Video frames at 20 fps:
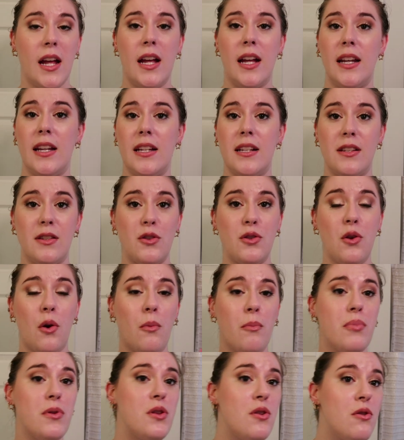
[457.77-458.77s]
It is
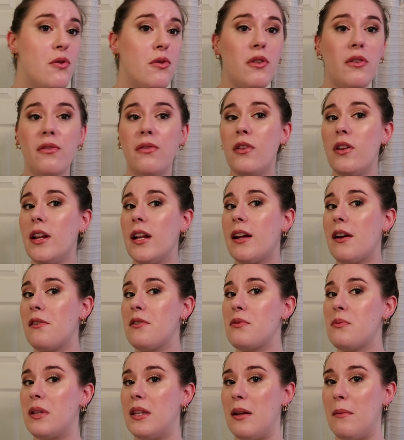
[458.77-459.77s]
so beautiful. It
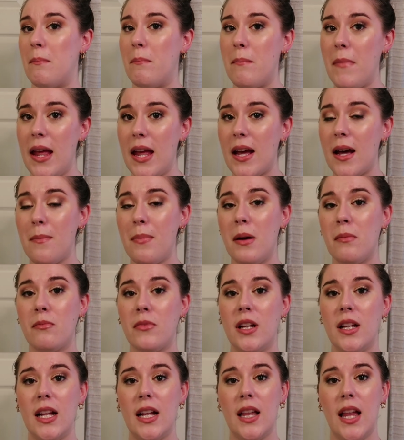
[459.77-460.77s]
goes with the makeup I'm
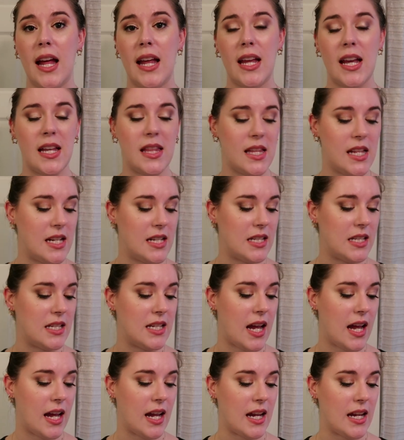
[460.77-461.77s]
really liking these
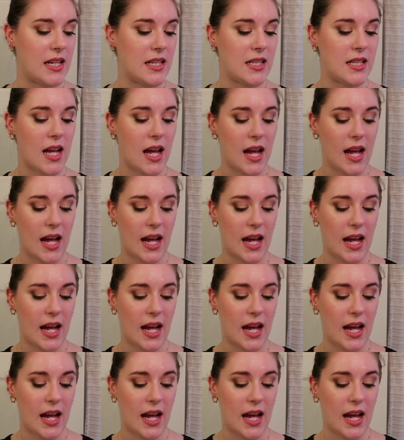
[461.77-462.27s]
days.